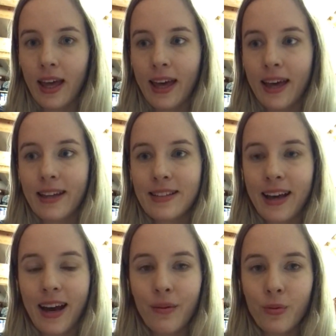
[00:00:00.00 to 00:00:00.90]
and
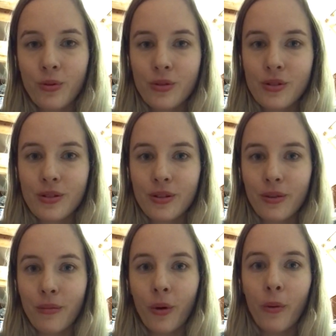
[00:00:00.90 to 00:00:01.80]
I was
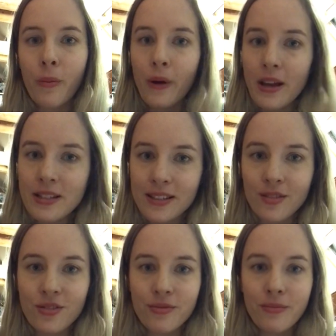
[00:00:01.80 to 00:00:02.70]
more
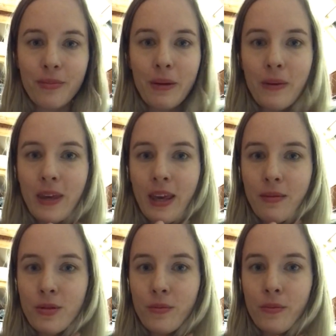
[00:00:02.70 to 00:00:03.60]
present. I became